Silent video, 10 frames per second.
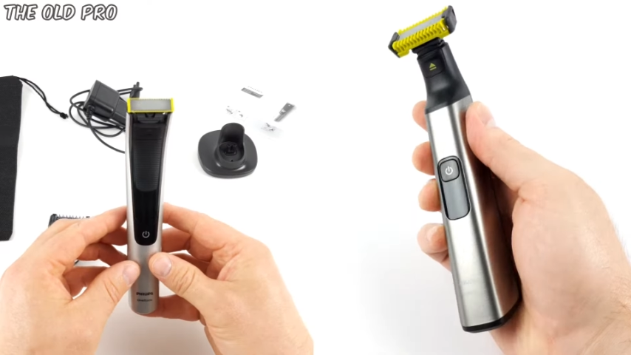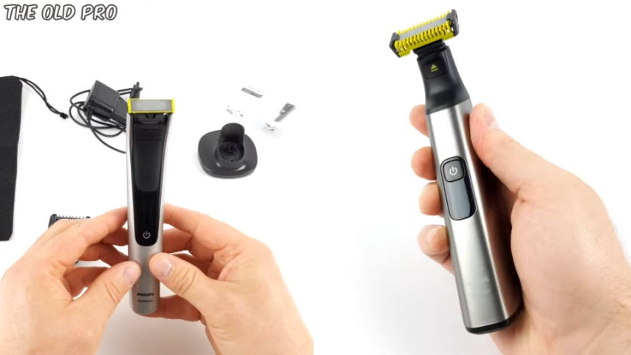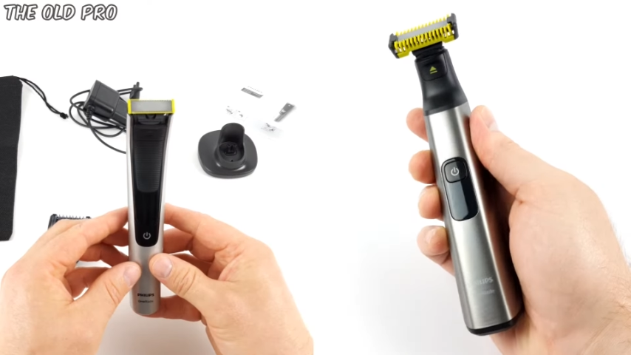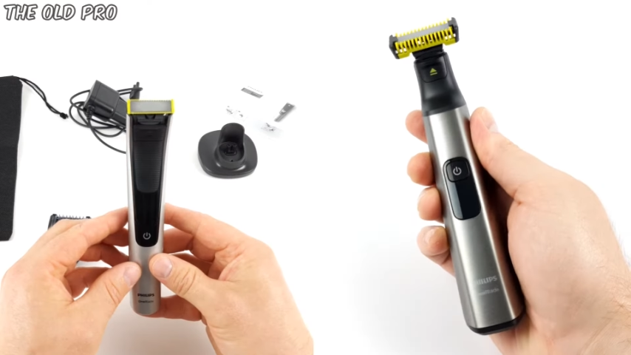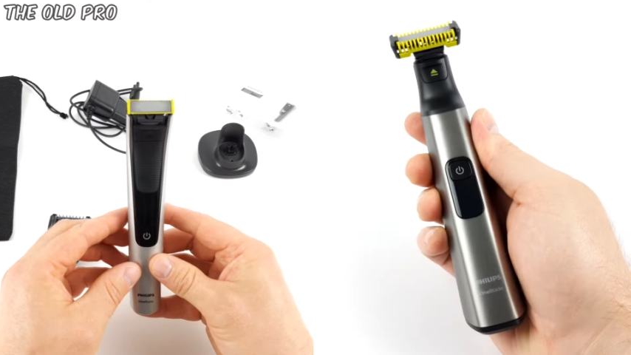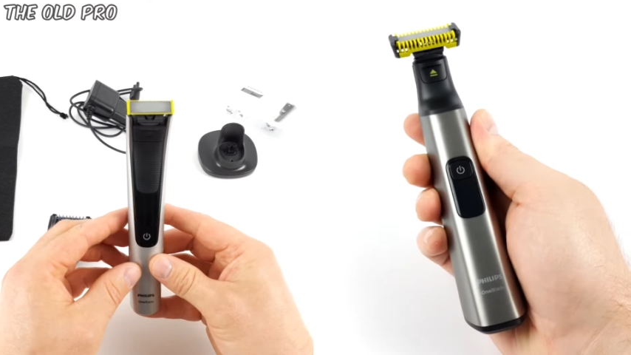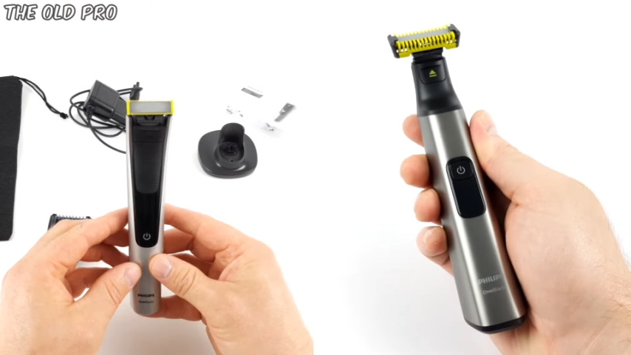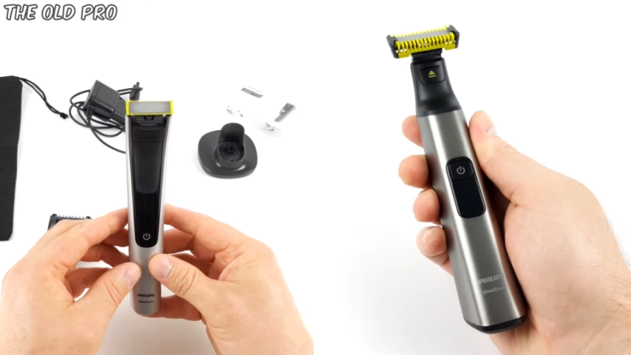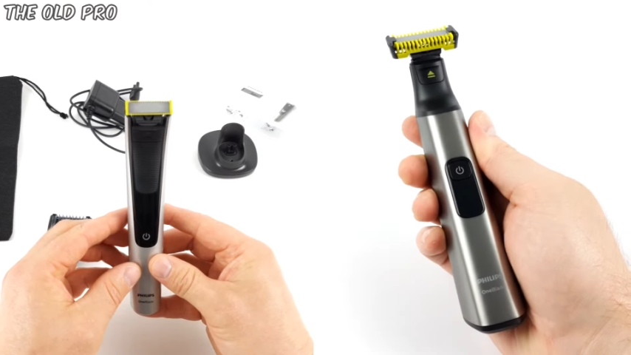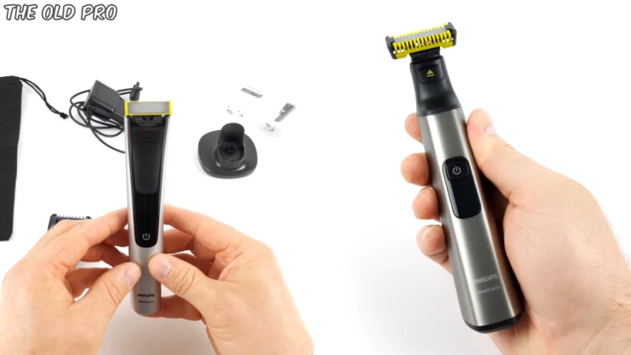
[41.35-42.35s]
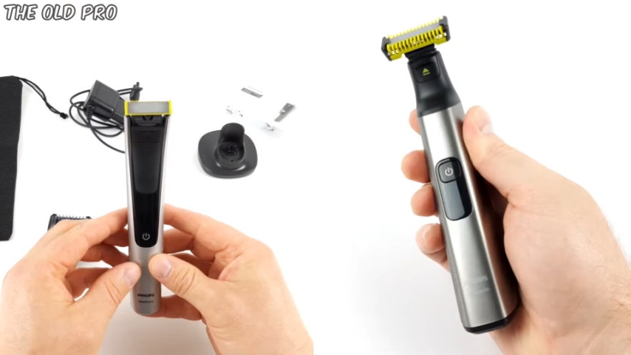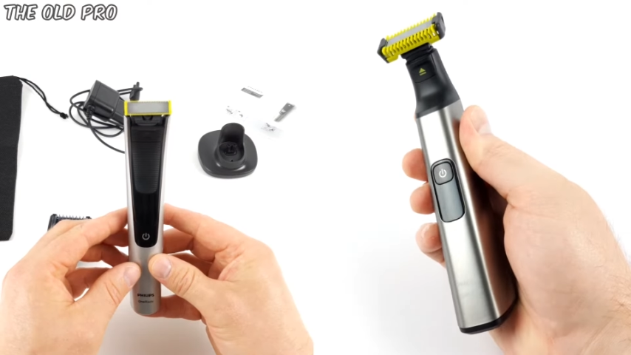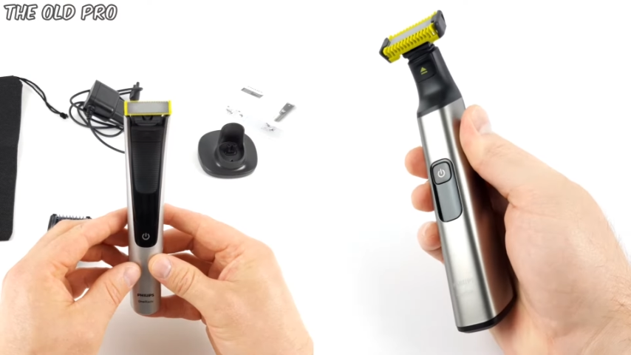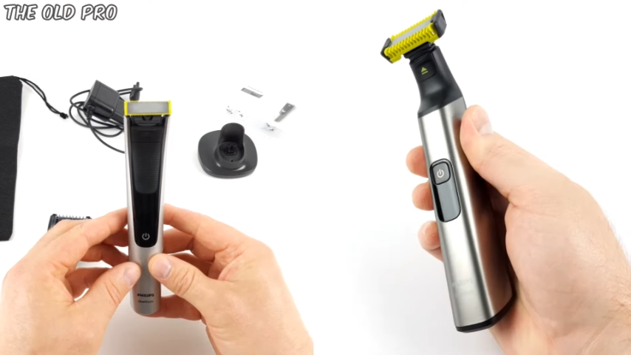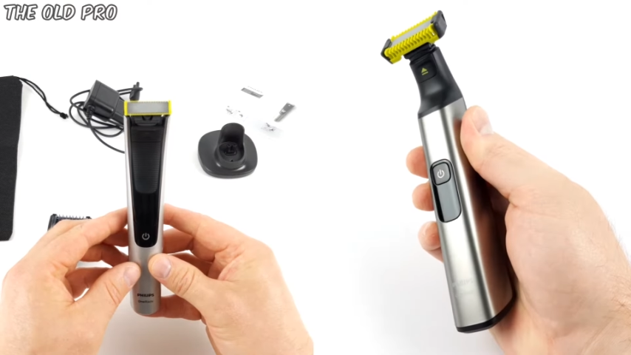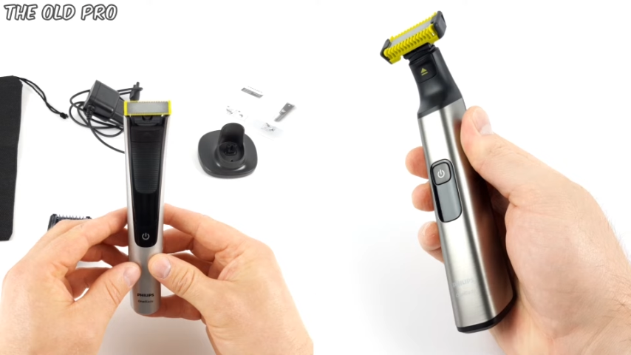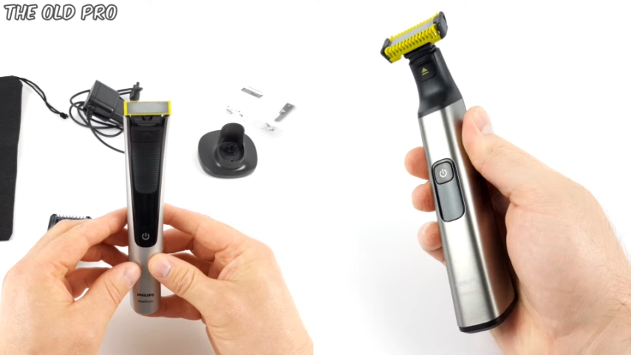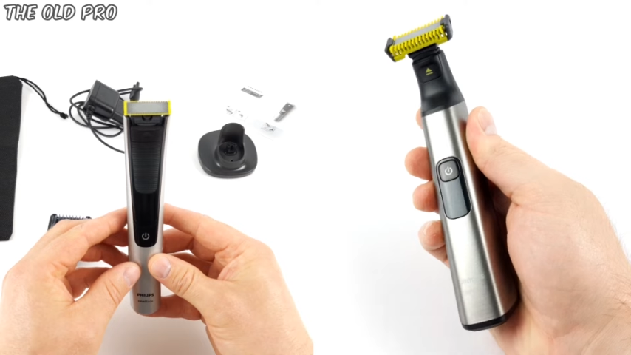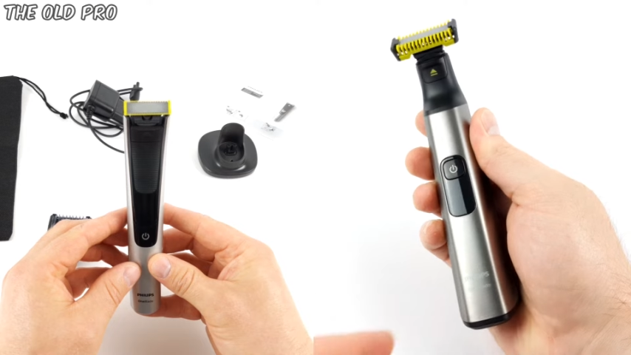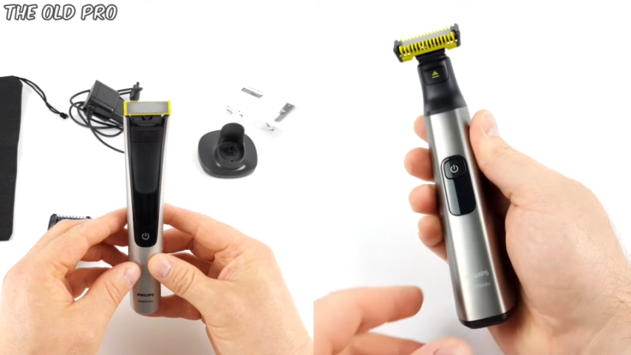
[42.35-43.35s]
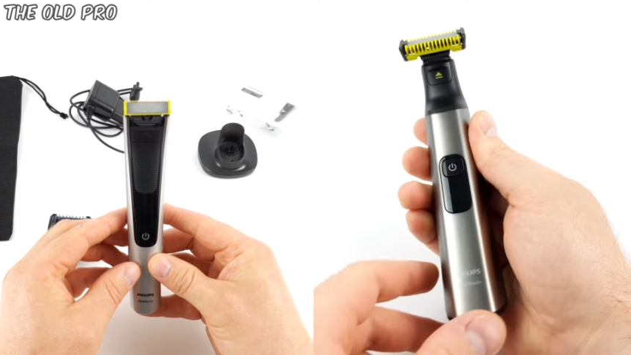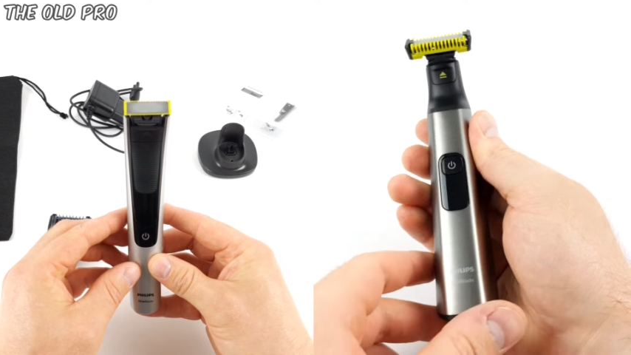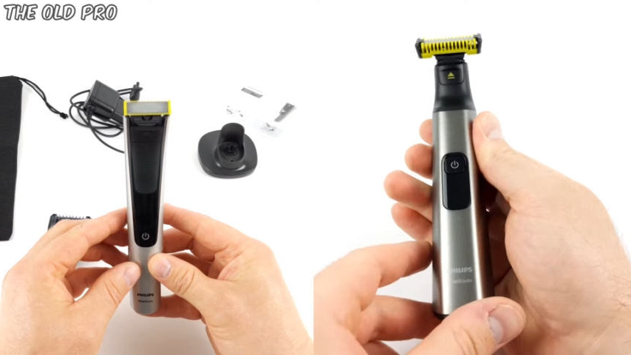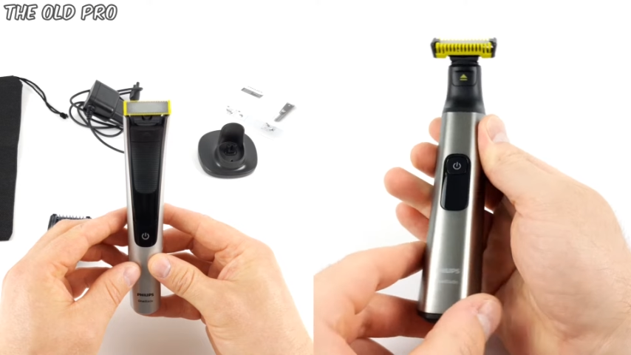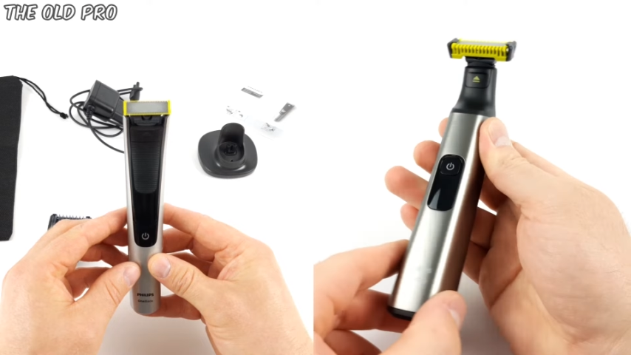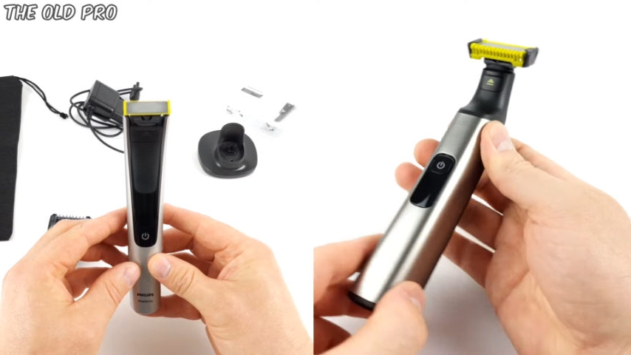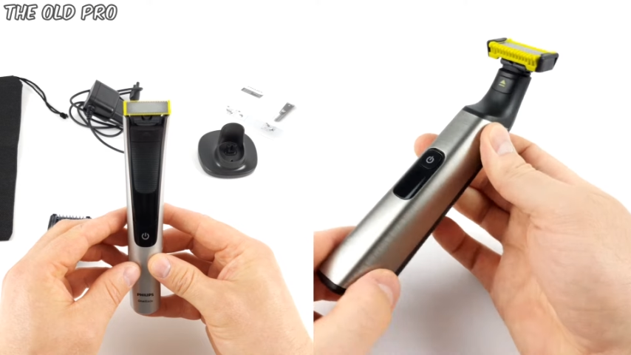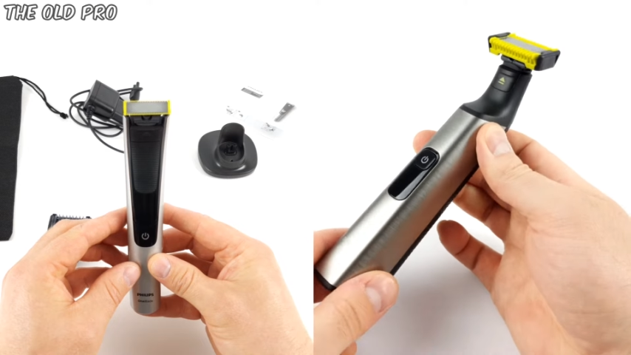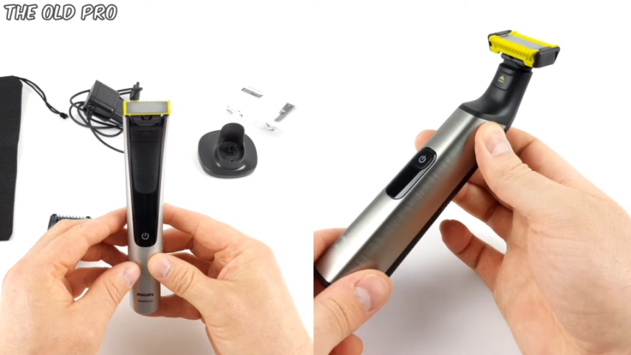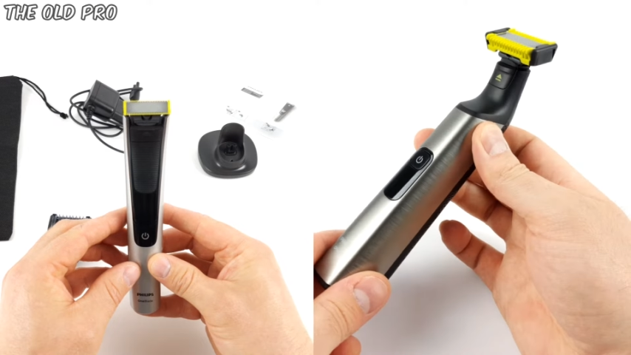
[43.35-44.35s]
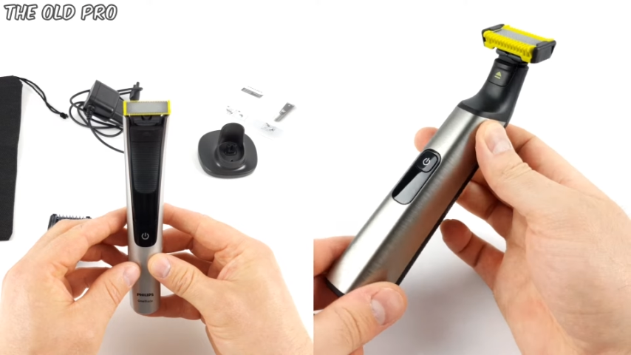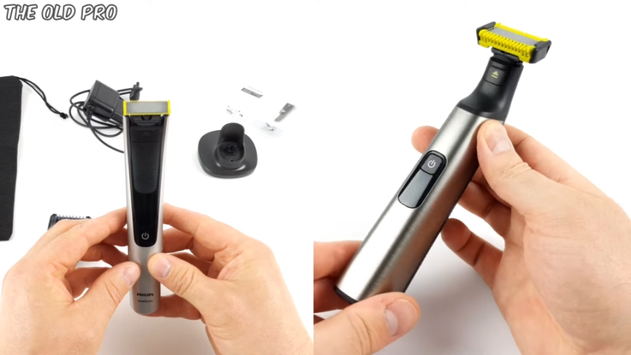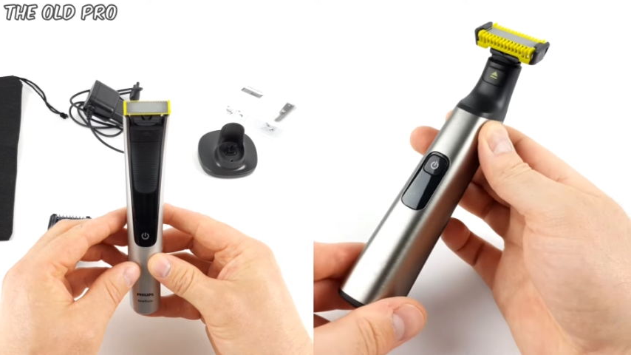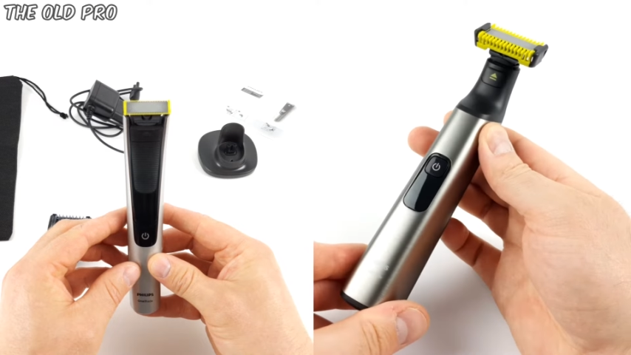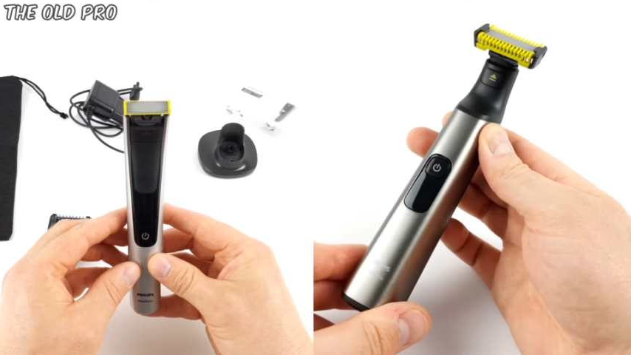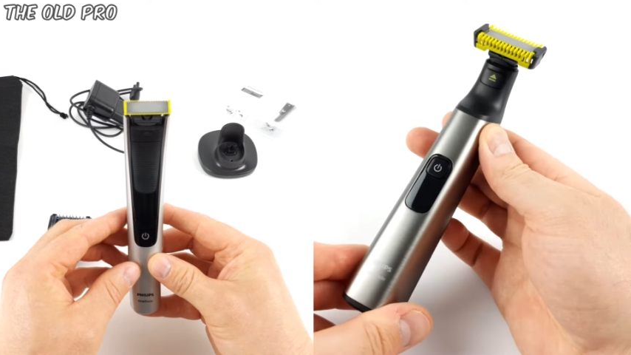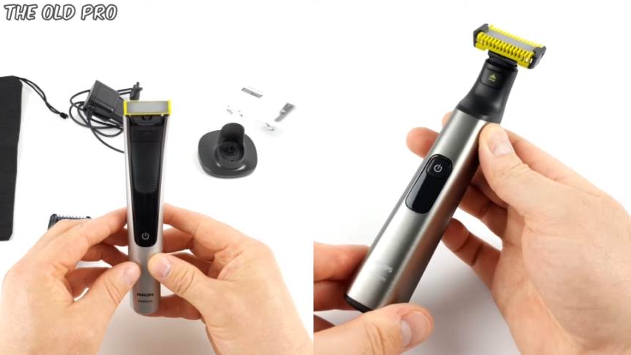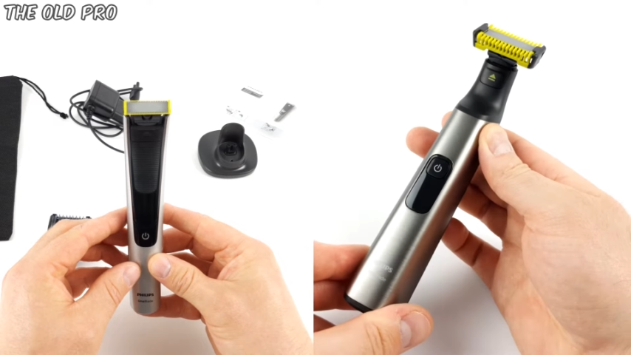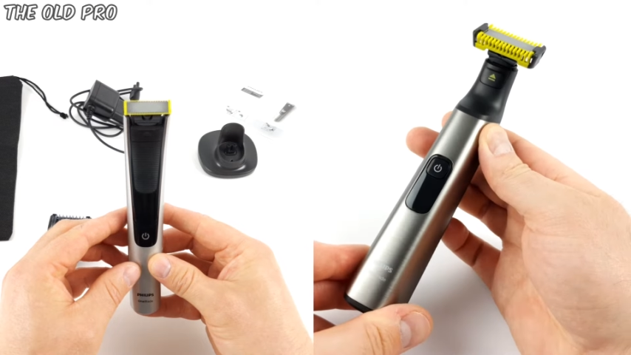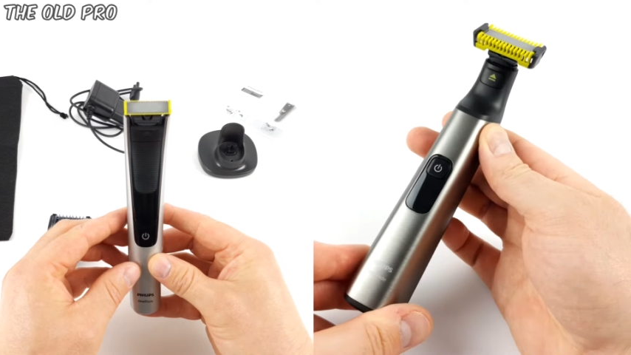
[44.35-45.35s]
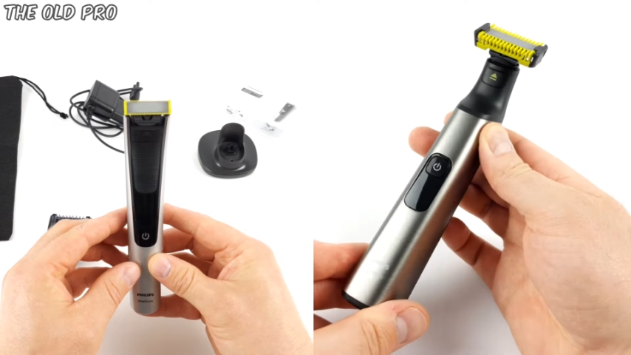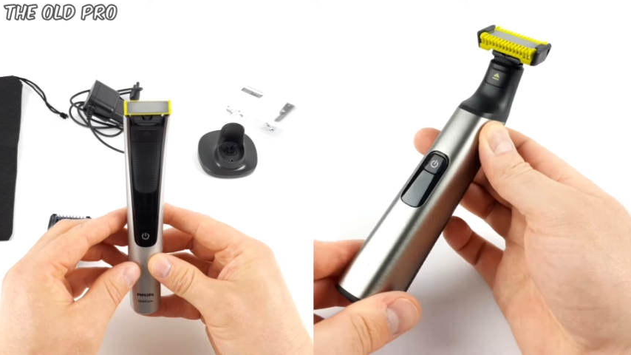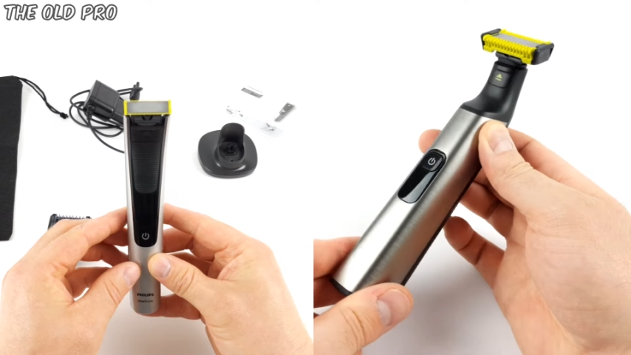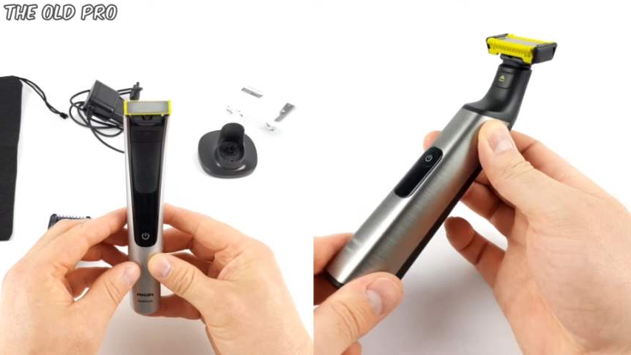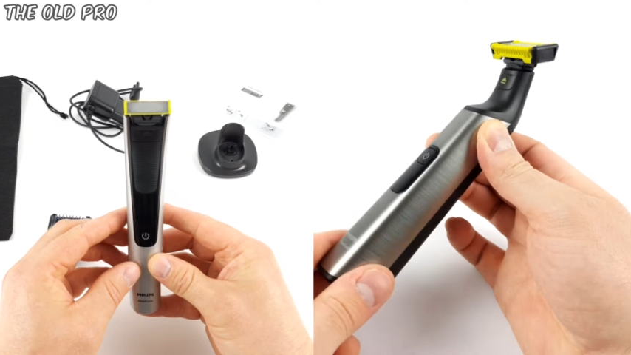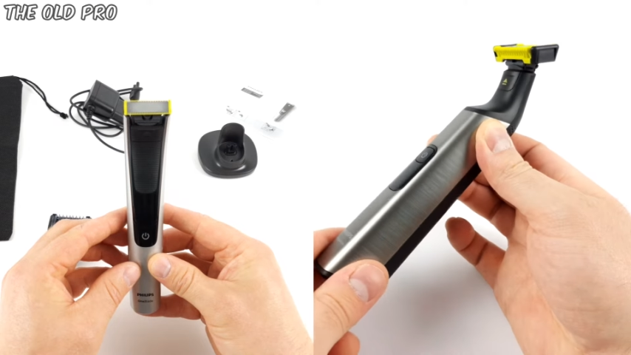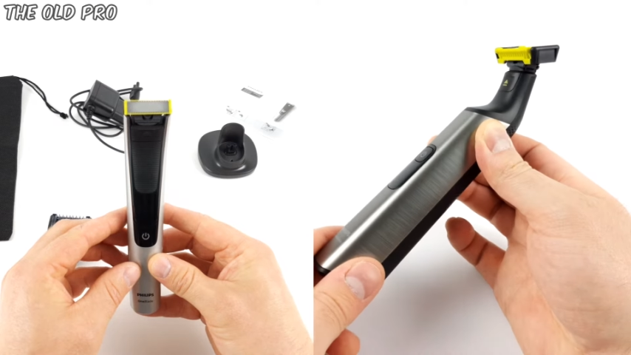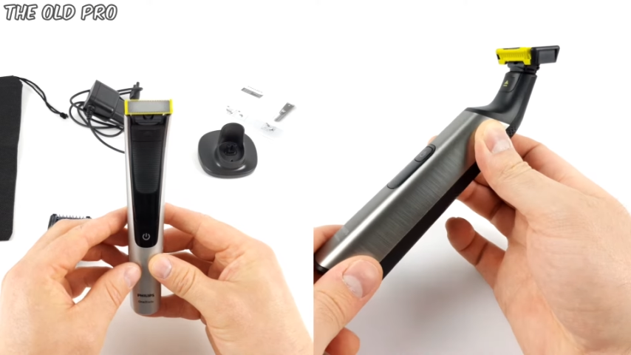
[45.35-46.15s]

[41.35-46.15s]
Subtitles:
Nobody's mouth can be seen.